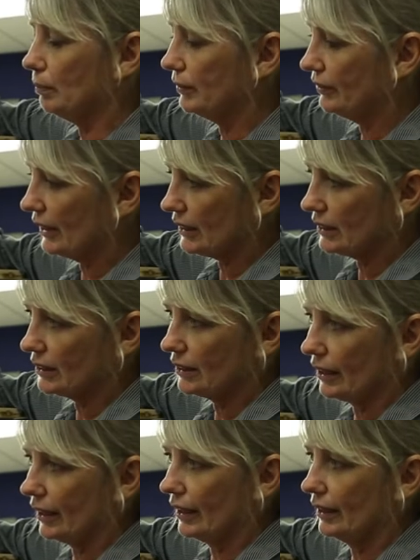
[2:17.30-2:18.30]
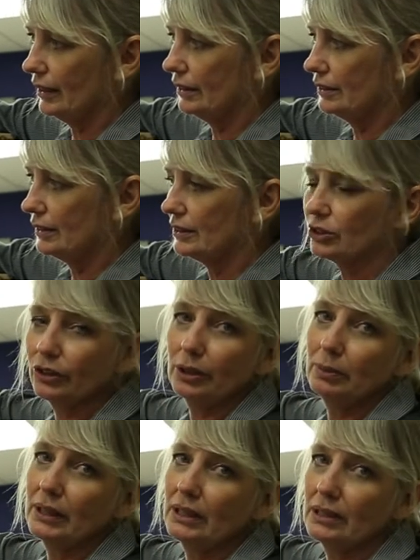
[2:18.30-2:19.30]
top of it, and it's going
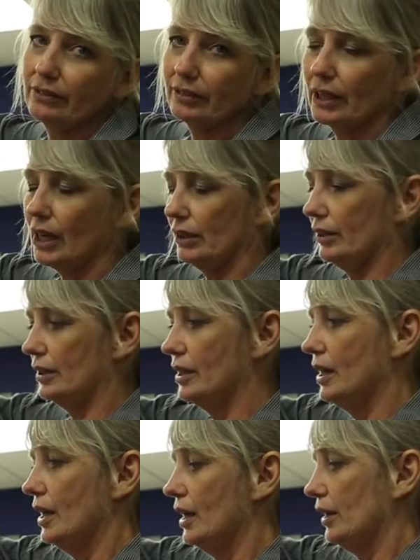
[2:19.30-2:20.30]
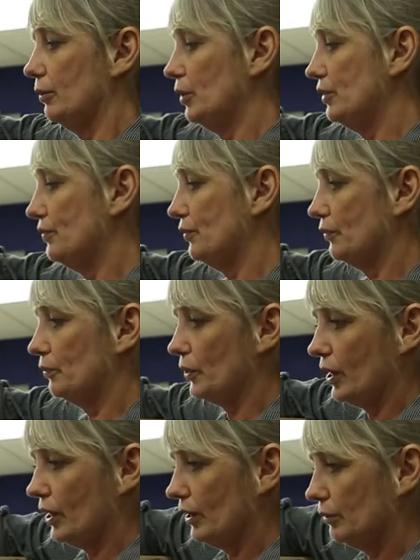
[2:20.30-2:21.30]
to be in a different color. We've
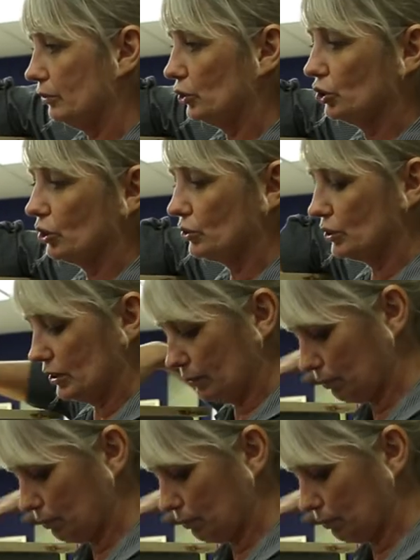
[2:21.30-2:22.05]
uh, chosen